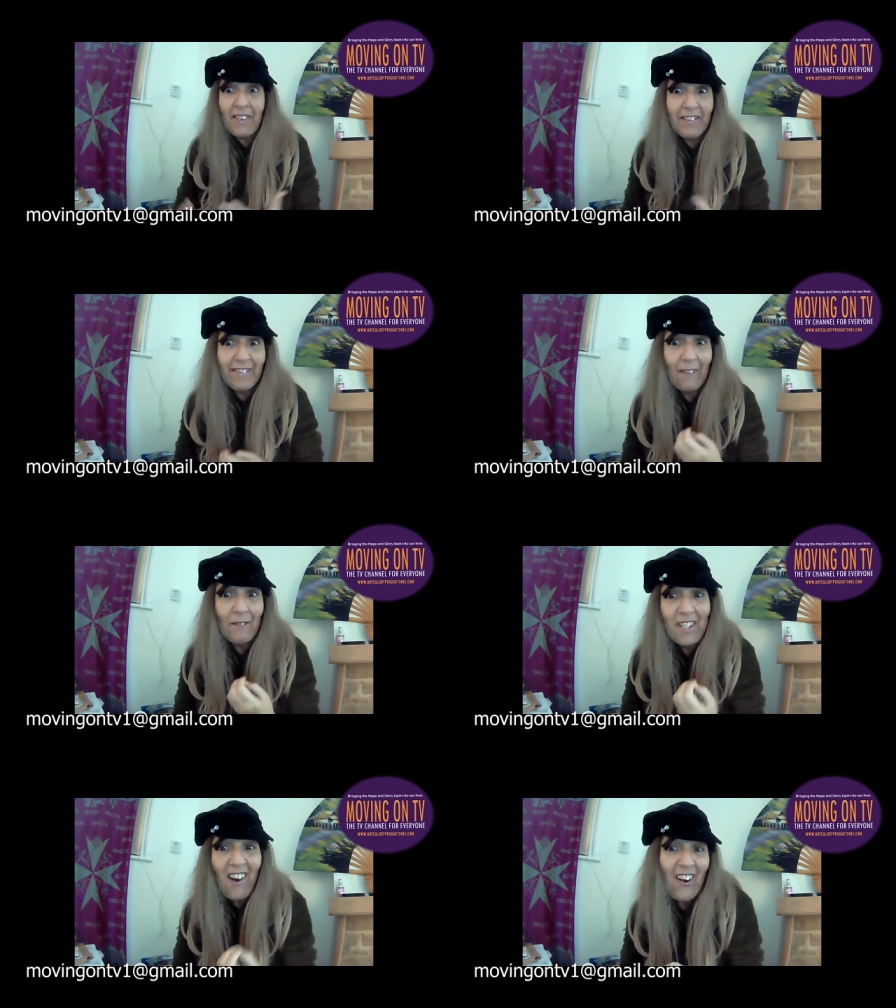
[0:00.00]
and thinks she's
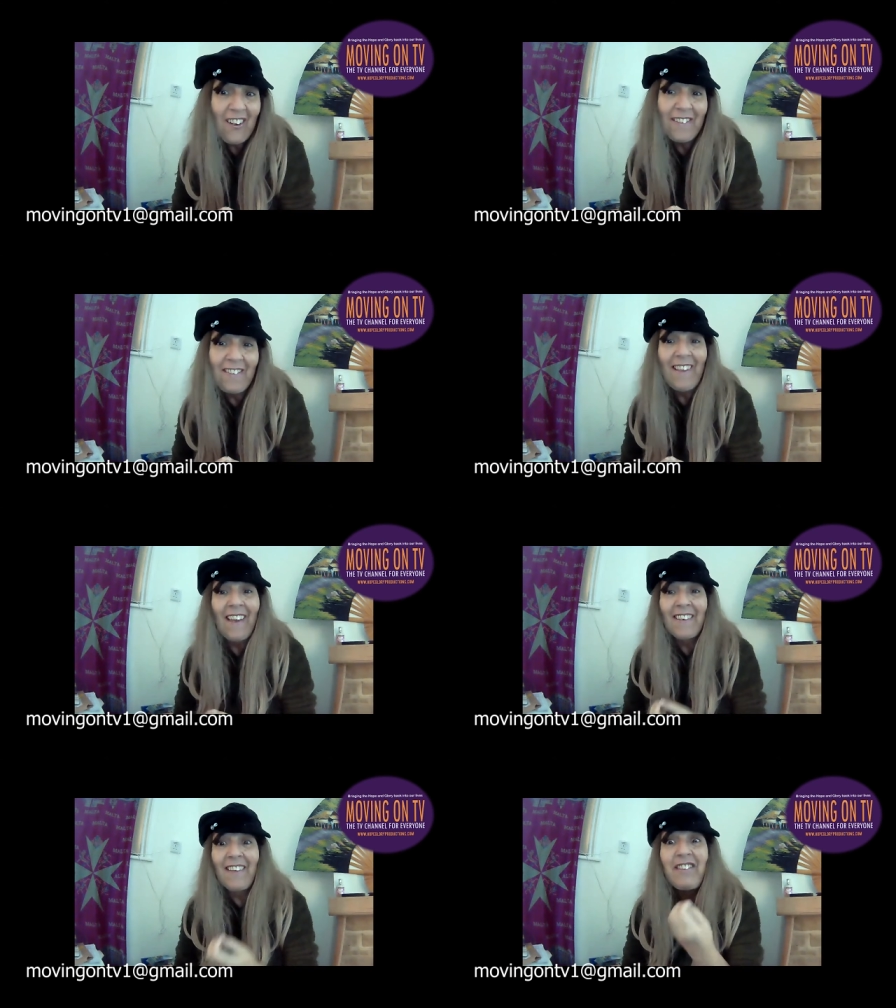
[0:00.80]
having a heart
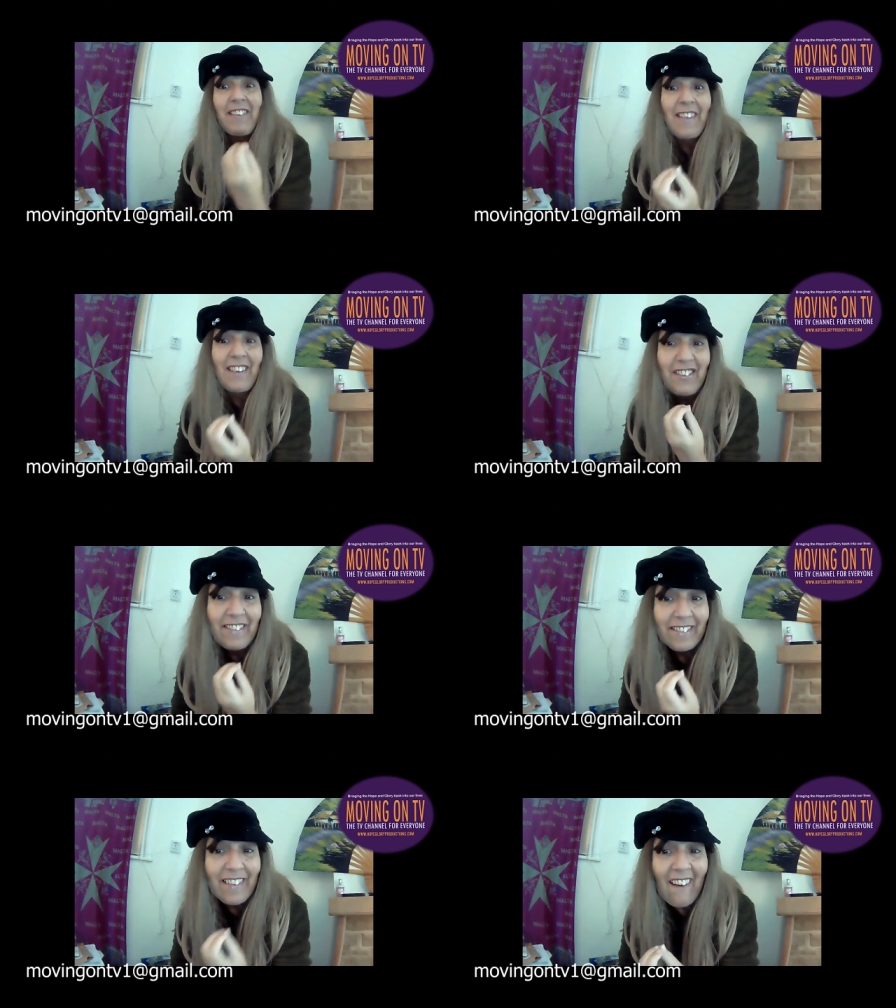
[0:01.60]
attack and she thinks
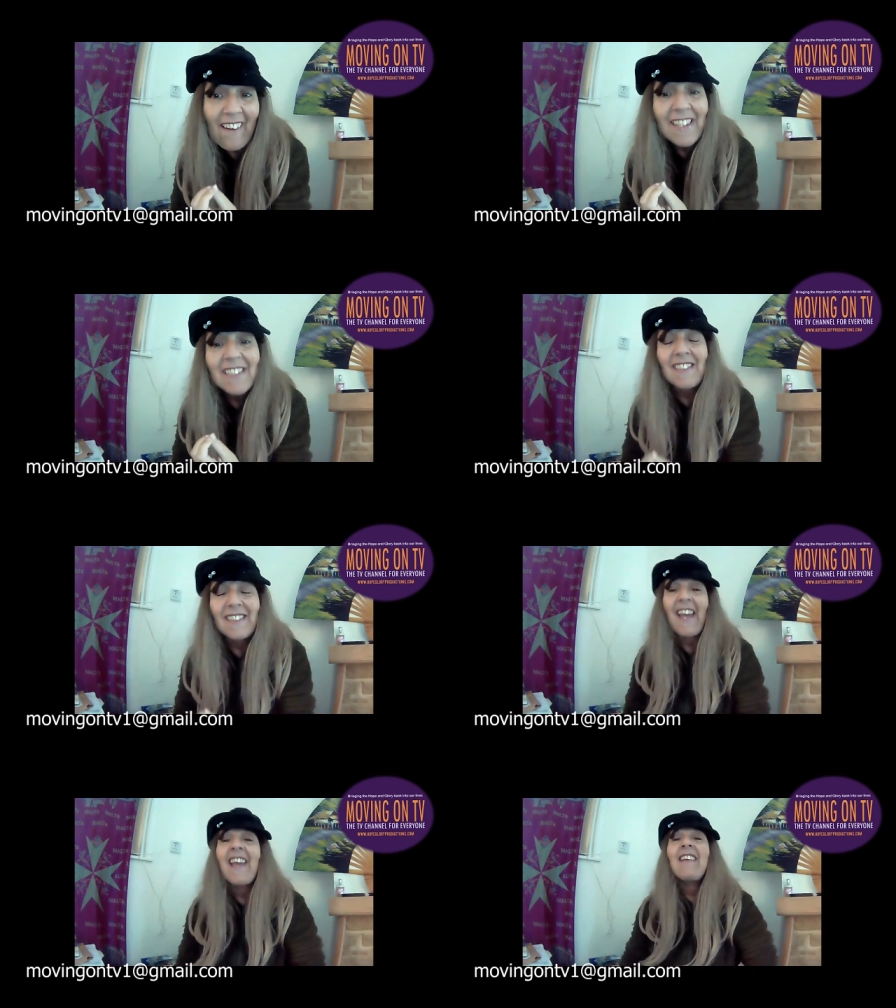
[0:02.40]
she's dying,
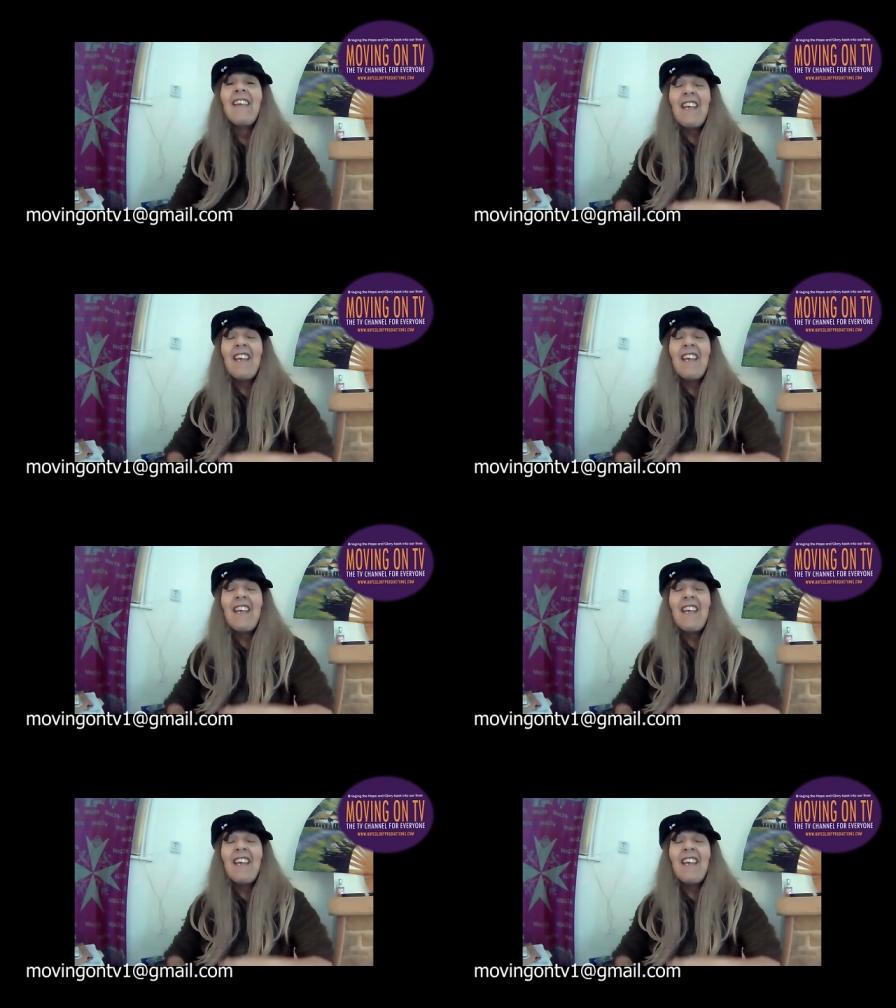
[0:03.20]
okay?